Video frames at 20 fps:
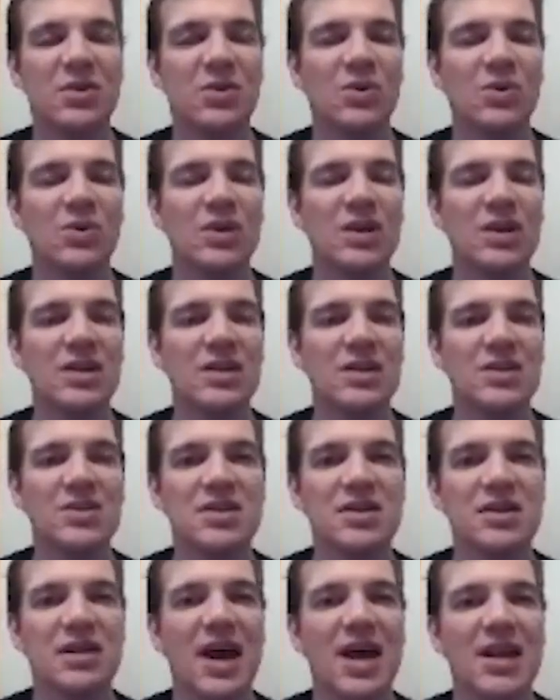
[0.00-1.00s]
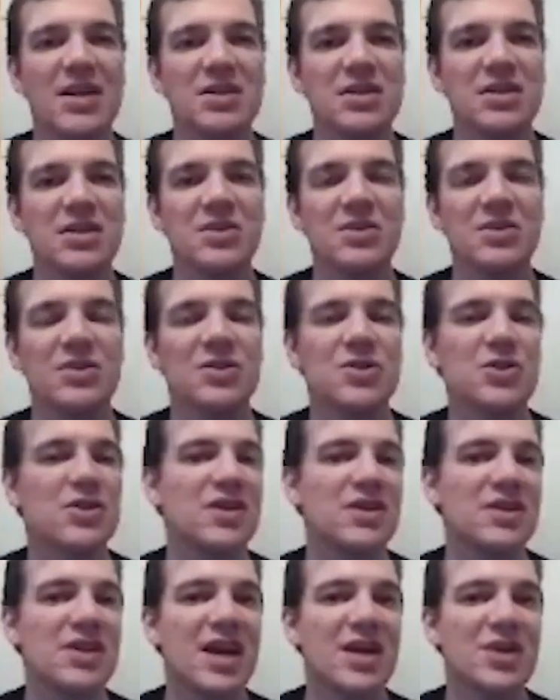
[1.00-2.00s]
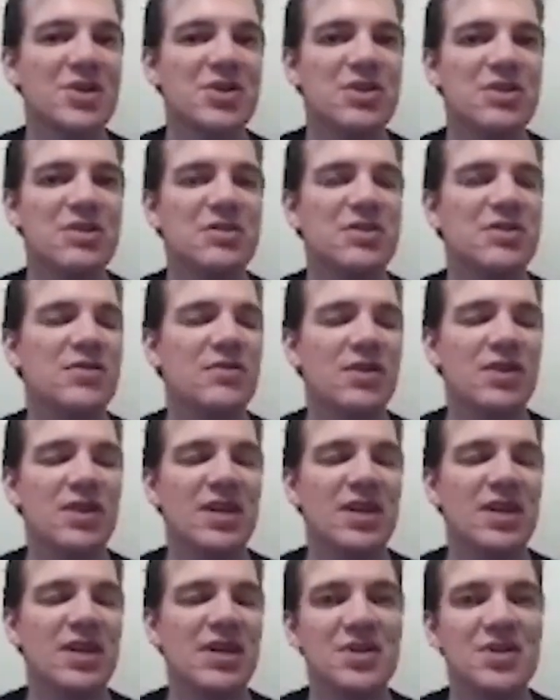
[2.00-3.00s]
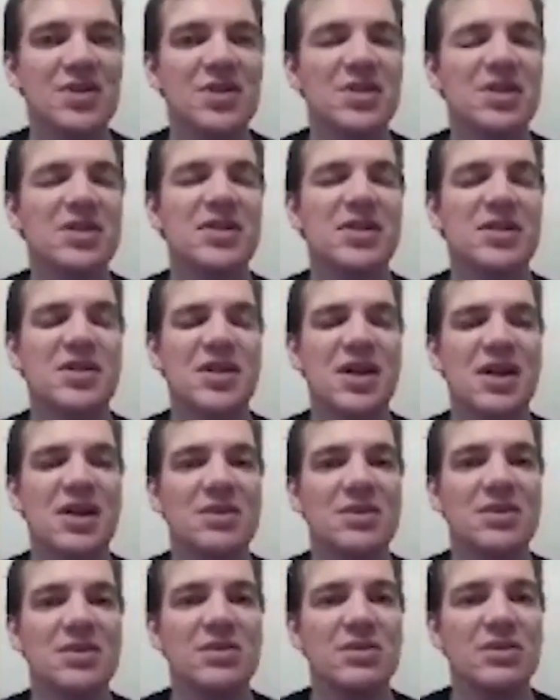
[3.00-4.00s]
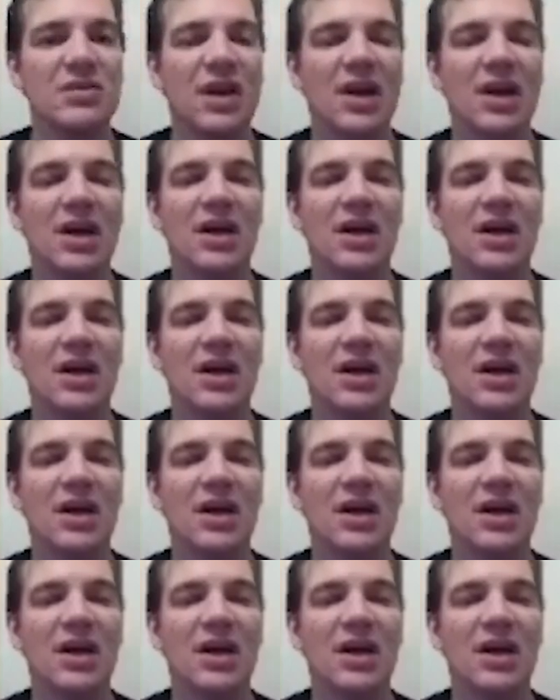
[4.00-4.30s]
only needs to execute the transactions for the addresses it's assigned to